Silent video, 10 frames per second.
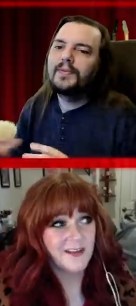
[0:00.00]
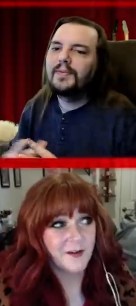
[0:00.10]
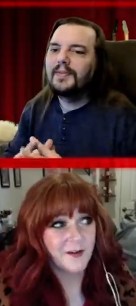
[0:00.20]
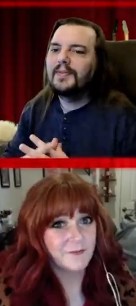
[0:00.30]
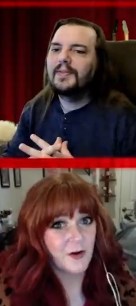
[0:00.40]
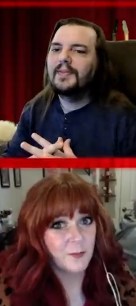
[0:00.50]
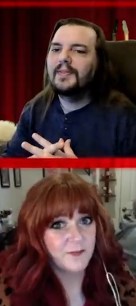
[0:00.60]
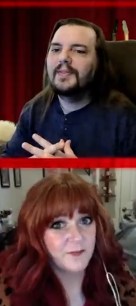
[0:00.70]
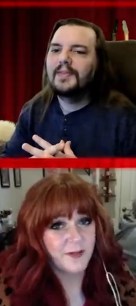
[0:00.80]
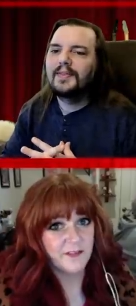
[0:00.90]
Speaker 1: a lot of farm
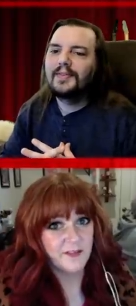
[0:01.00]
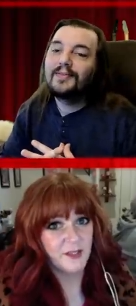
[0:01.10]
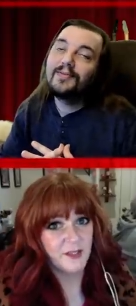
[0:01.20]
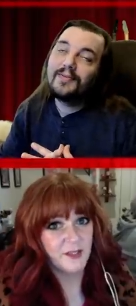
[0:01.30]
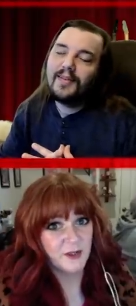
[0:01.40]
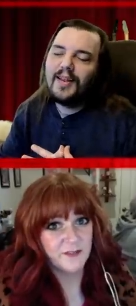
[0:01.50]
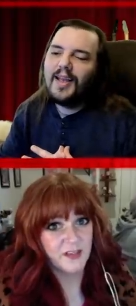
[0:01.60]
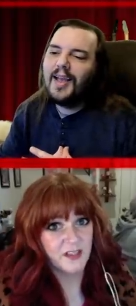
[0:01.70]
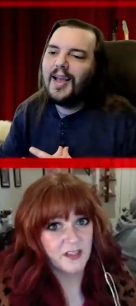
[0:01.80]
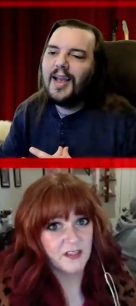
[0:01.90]
space in New York
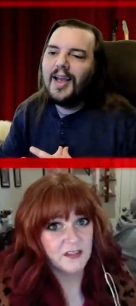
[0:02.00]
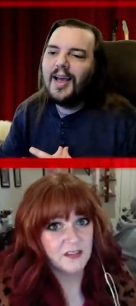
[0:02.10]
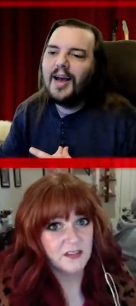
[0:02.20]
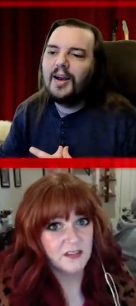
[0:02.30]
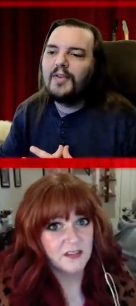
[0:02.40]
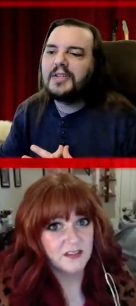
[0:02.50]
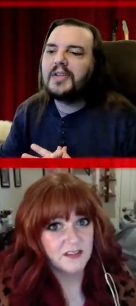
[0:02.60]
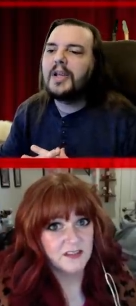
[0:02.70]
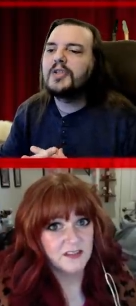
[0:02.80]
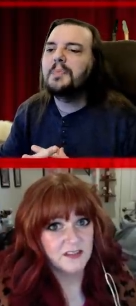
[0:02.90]
City.
Speaker 2: An
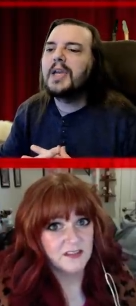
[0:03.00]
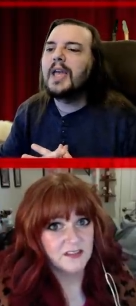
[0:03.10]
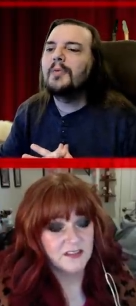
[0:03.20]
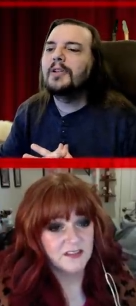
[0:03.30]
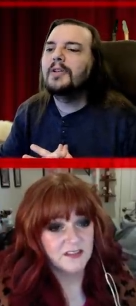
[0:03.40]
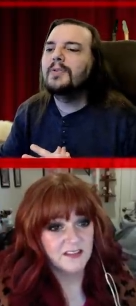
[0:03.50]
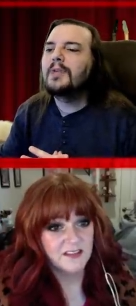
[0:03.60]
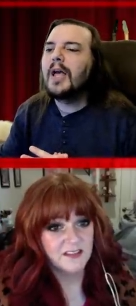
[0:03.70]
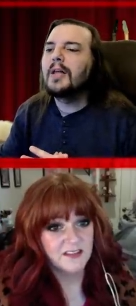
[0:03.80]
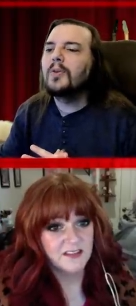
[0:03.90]
investigation began when
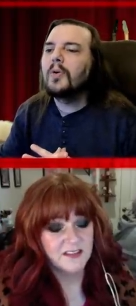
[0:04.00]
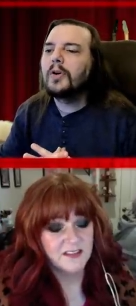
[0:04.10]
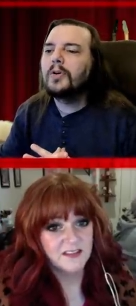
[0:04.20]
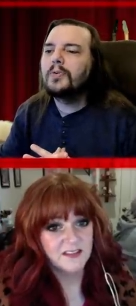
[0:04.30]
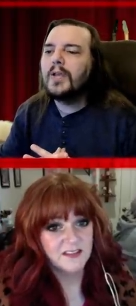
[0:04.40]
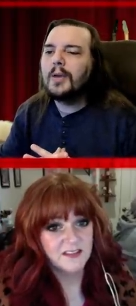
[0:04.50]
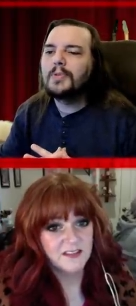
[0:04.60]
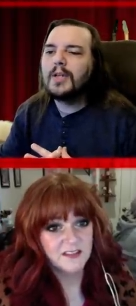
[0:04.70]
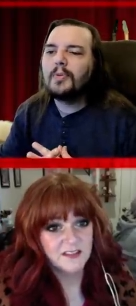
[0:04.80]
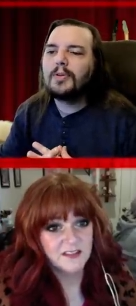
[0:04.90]
Liu's landlord, whose
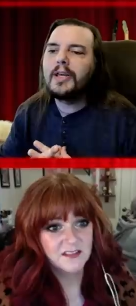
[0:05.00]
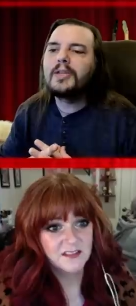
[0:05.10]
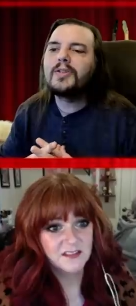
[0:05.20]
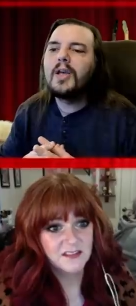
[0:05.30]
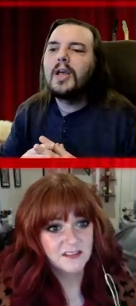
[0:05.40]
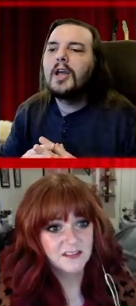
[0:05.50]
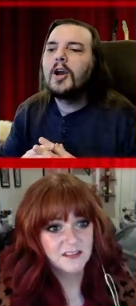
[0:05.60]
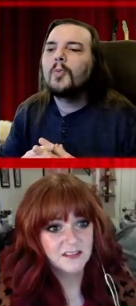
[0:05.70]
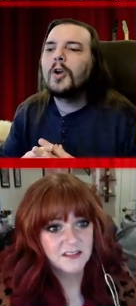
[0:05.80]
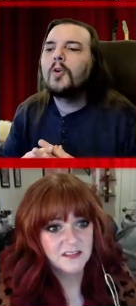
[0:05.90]
name was not released,
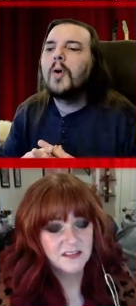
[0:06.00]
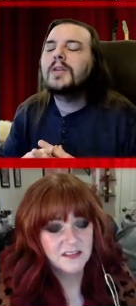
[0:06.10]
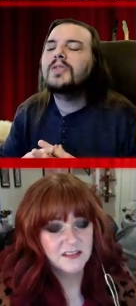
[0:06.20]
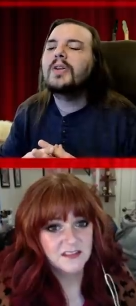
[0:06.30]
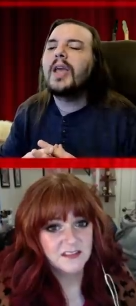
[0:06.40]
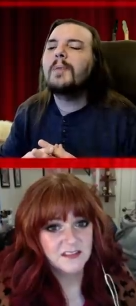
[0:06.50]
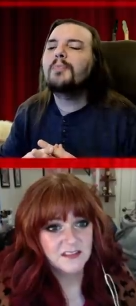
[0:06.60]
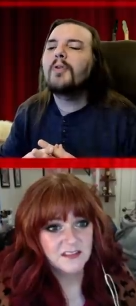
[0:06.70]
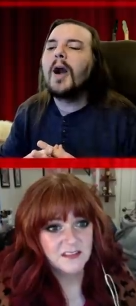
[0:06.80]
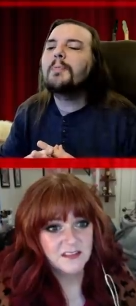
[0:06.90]
requested a
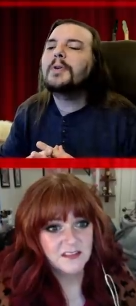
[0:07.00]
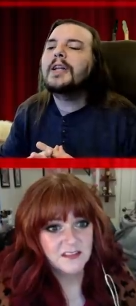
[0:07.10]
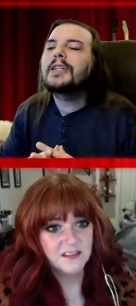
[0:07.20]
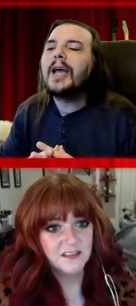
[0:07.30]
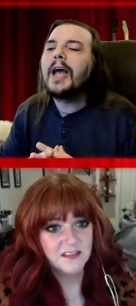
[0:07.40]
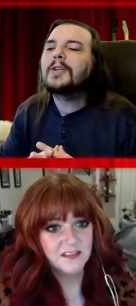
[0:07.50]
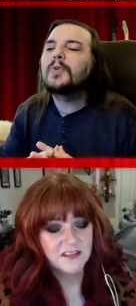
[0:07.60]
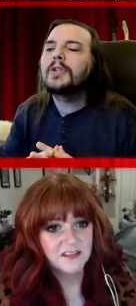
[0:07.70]
property tax